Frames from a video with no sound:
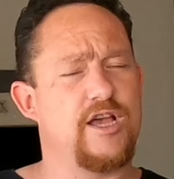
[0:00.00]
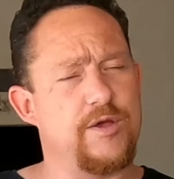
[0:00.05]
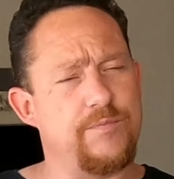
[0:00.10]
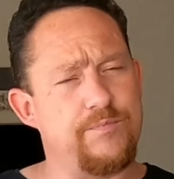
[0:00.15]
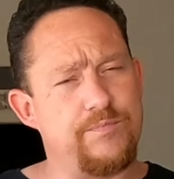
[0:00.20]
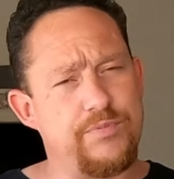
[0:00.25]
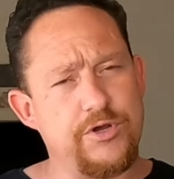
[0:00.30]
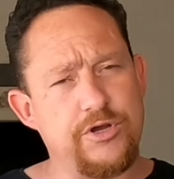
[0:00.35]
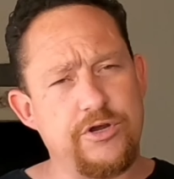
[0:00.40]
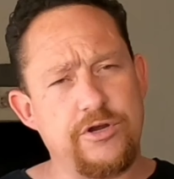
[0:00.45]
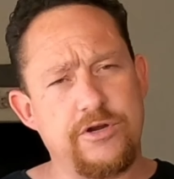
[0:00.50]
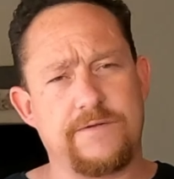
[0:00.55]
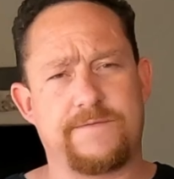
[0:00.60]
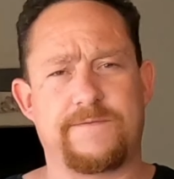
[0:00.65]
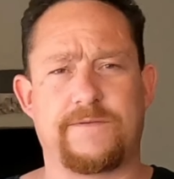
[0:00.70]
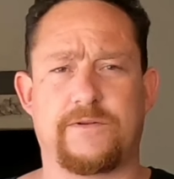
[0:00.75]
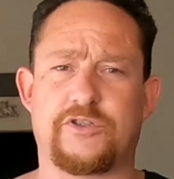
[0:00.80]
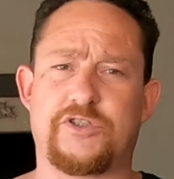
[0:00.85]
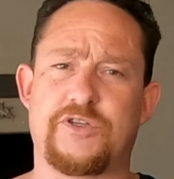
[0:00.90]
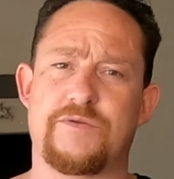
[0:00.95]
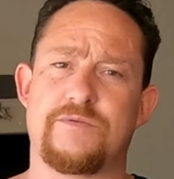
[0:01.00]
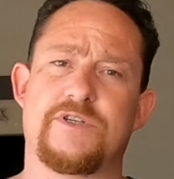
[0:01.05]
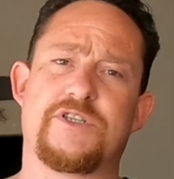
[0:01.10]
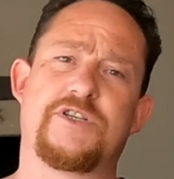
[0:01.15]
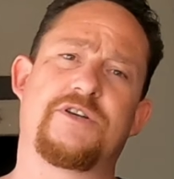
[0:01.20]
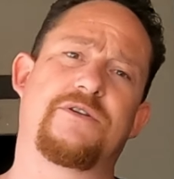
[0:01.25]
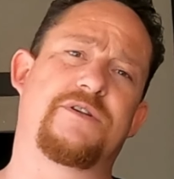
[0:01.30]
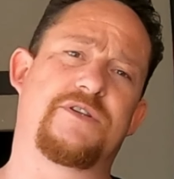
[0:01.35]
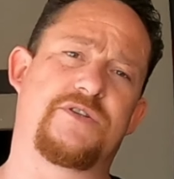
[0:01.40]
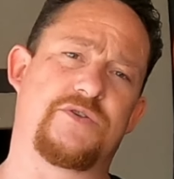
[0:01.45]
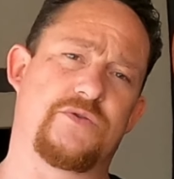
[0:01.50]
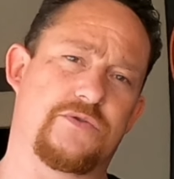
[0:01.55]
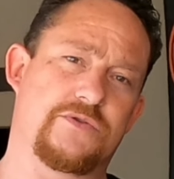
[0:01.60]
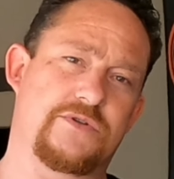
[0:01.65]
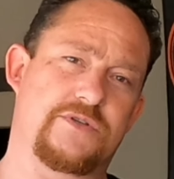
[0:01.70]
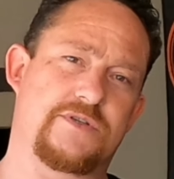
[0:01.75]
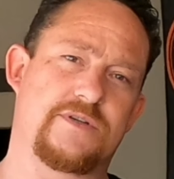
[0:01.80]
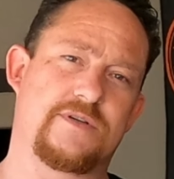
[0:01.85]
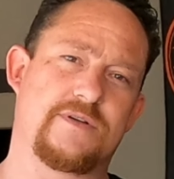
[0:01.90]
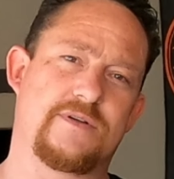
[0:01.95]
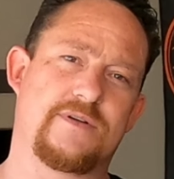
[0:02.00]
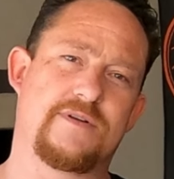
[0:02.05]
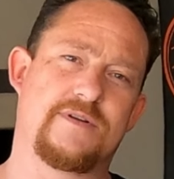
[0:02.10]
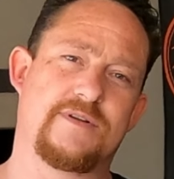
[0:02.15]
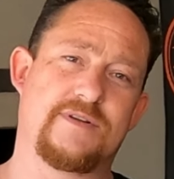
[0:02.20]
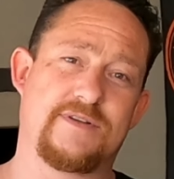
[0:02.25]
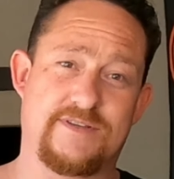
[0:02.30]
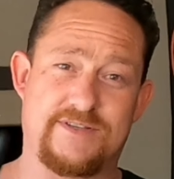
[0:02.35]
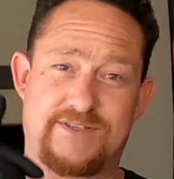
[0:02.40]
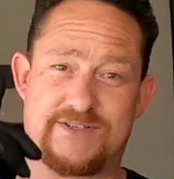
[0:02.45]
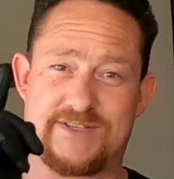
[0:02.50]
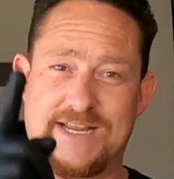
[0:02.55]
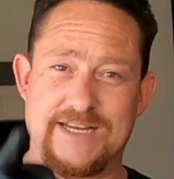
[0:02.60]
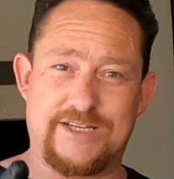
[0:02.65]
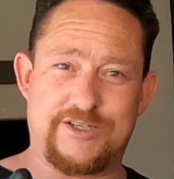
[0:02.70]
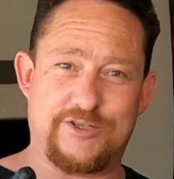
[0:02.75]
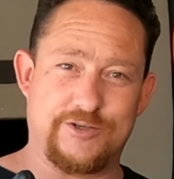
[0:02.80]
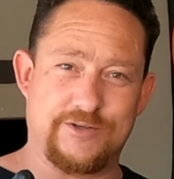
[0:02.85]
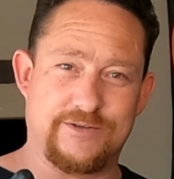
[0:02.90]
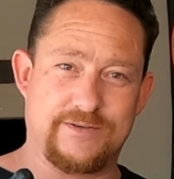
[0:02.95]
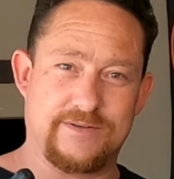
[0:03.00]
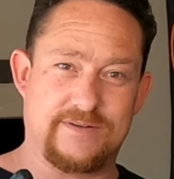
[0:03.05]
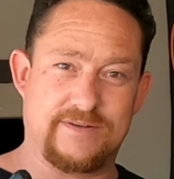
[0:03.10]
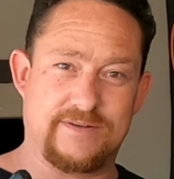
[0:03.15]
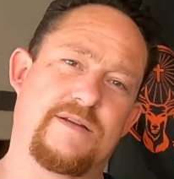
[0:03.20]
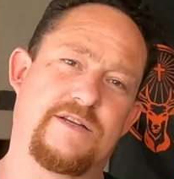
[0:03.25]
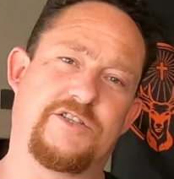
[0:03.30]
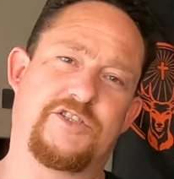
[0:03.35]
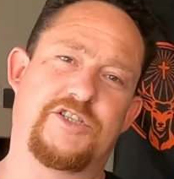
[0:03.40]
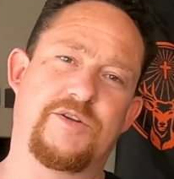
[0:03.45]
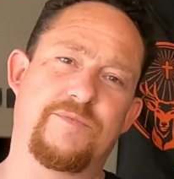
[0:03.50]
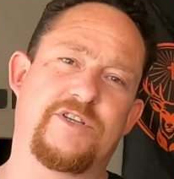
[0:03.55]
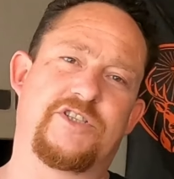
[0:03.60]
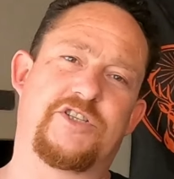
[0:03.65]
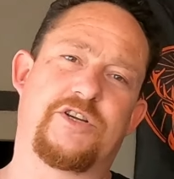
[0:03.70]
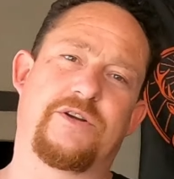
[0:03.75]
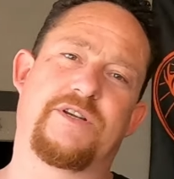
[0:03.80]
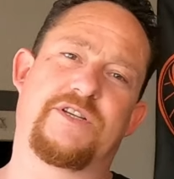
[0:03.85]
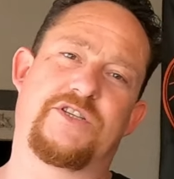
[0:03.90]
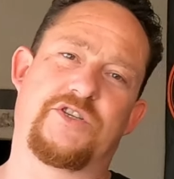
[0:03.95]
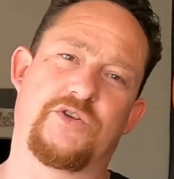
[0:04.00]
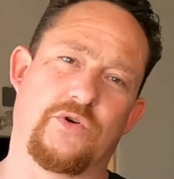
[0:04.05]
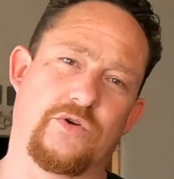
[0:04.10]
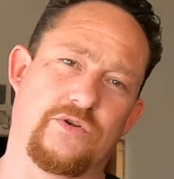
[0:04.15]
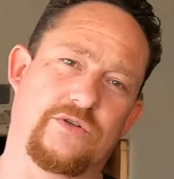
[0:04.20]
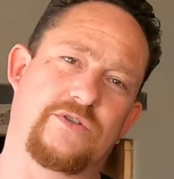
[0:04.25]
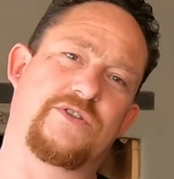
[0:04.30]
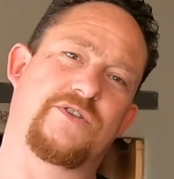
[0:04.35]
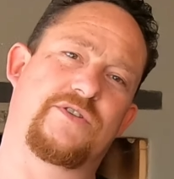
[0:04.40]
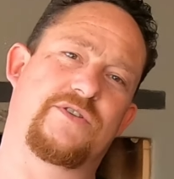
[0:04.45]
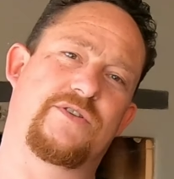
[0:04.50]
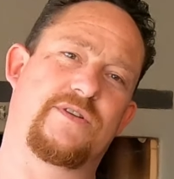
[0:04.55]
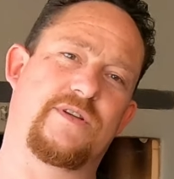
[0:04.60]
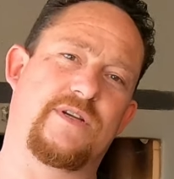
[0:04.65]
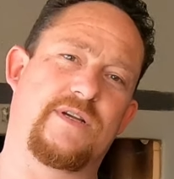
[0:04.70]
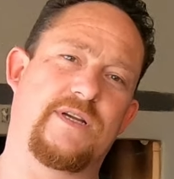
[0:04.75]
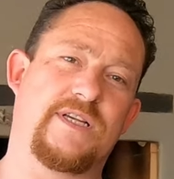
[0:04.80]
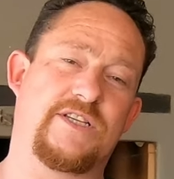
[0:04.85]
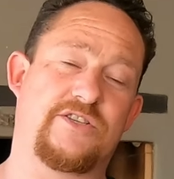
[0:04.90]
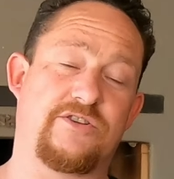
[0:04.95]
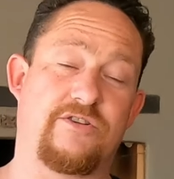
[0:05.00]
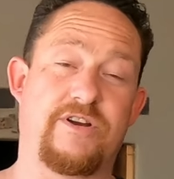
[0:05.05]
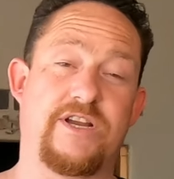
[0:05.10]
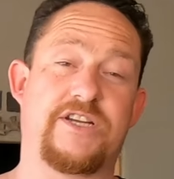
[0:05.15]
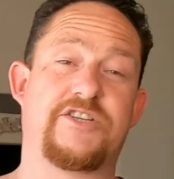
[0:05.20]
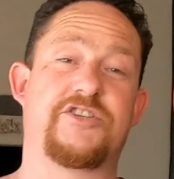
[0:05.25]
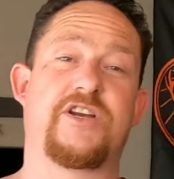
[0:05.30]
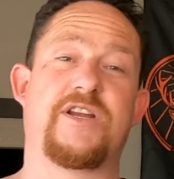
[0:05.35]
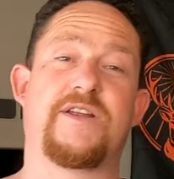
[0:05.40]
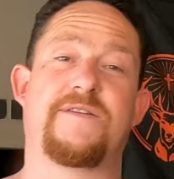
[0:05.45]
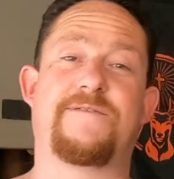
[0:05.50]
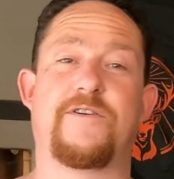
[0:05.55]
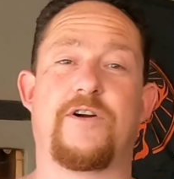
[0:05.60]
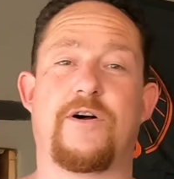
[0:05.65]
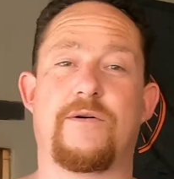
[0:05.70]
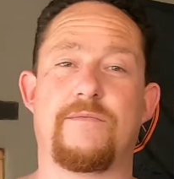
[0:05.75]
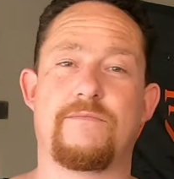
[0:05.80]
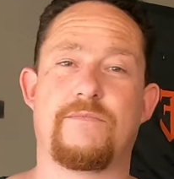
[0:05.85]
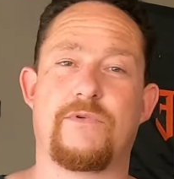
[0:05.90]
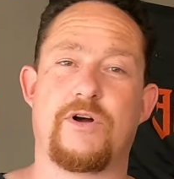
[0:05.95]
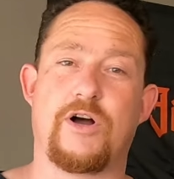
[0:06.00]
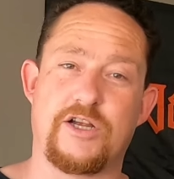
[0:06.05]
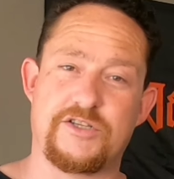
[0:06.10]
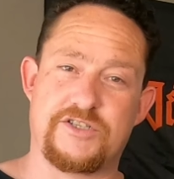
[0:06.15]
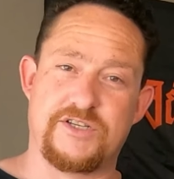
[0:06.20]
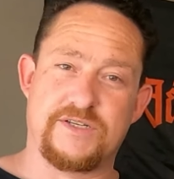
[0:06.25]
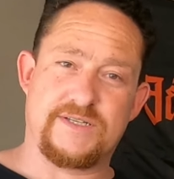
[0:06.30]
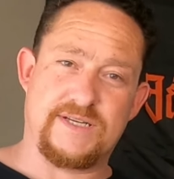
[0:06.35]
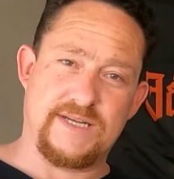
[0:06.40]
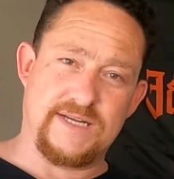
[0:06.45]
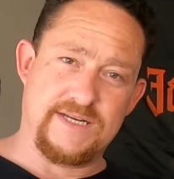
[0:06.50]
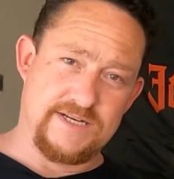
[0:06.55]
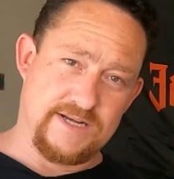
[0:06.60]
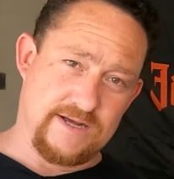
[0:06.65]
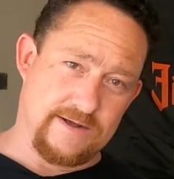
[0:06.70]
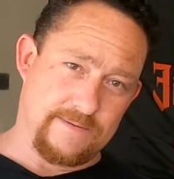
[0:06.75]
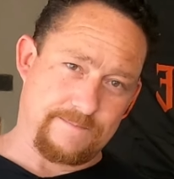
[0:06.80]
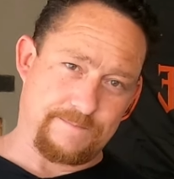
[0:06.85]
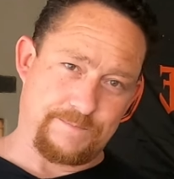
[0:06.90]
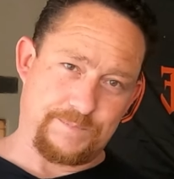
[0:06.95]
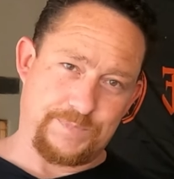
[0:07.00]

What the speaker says: a beautiful chimichurri sauce. Stay tuned. Chimichurri sauce is originally from Argentina.